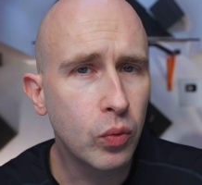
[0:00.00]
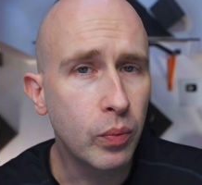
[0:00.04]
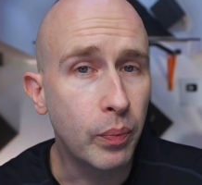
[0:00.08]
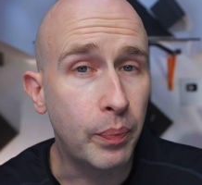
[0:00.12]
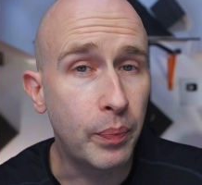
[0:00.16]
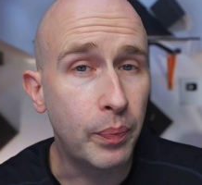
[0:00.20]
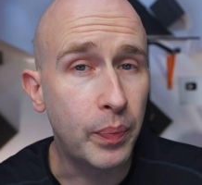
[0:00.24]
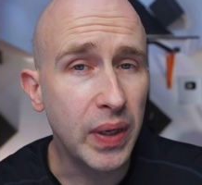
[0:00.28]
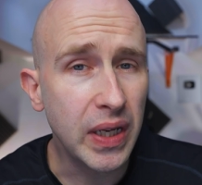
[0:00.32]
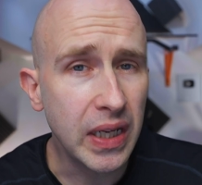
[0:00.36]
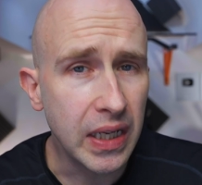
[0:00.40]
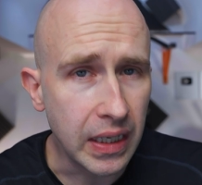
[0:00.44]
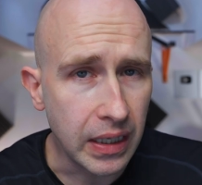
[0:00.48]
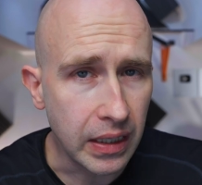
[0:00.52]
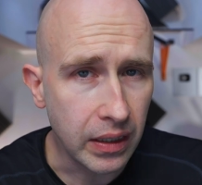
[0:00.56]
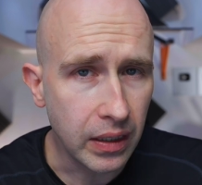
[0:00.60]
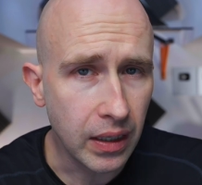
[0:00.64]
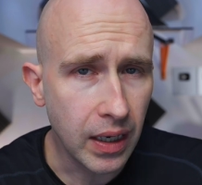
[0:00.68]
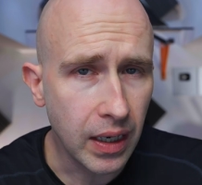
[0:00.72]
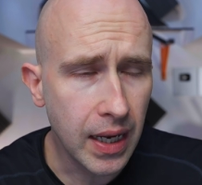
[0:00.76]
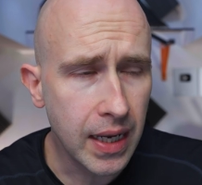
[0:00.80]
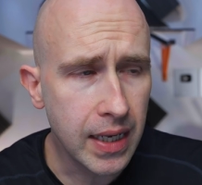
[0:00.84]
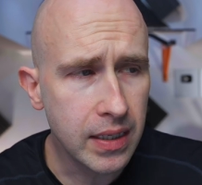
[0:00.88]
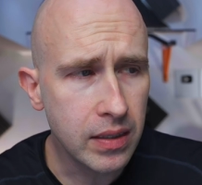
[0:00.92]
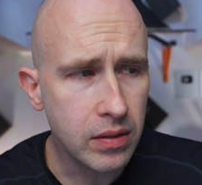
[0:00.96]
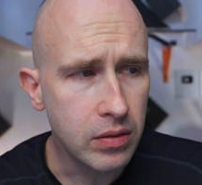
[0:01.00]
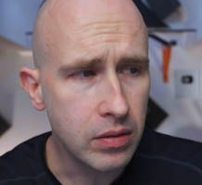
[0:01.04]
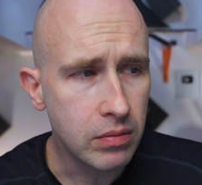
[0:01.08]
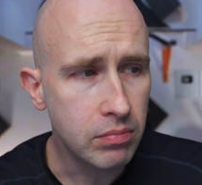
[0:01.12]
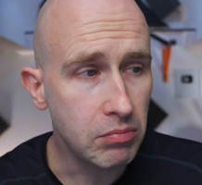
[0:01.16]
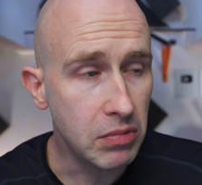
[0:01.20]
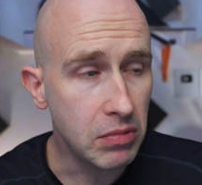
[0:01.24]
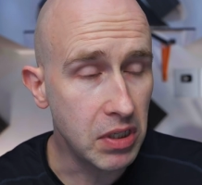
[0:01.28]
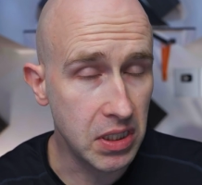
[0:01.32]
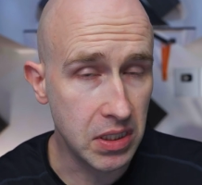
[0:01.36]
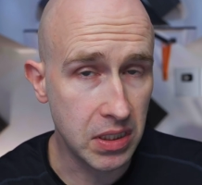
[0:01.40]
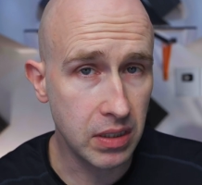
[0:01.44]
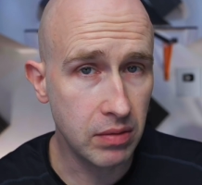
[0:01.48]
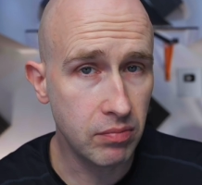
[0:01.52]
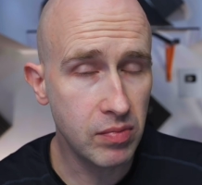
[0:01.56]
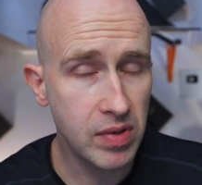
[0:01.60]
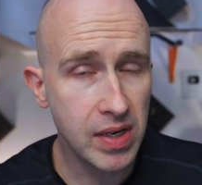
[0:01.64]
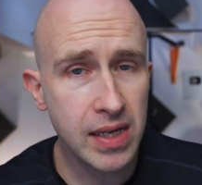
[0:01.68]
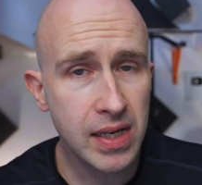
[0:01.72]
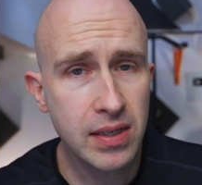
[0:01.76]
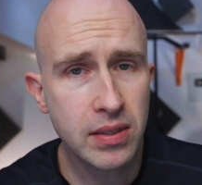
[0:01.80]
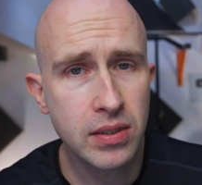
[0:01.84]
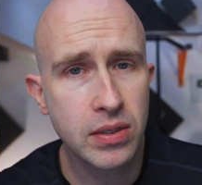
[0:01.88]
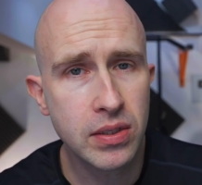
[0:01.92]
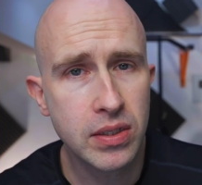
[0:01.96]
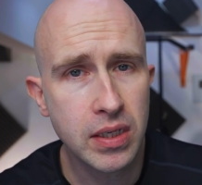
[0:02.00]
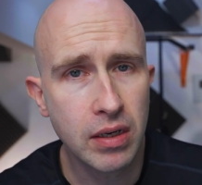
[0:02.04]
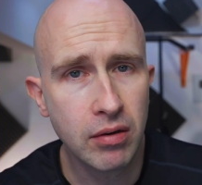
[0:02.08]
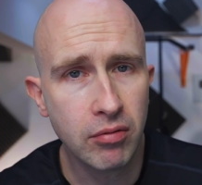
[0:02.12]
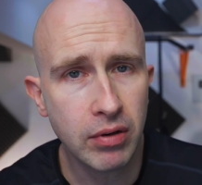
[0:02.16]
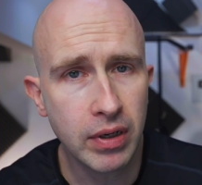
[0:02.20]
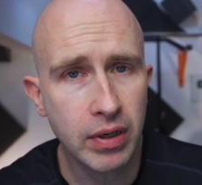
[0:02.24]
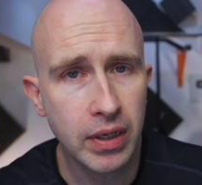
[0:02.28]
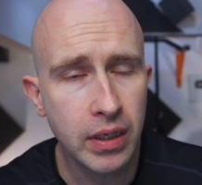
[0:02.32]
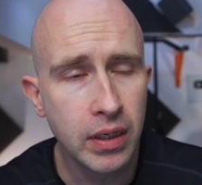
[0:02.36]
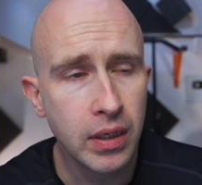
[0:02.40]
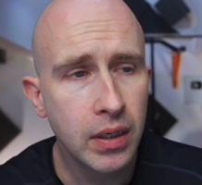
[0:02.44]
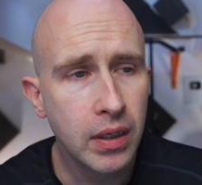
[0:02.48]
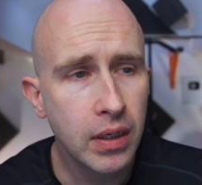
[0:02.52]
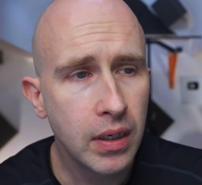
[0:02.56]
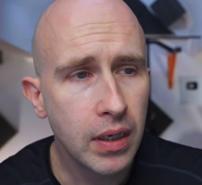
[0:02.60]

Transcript: be? And is it necessary?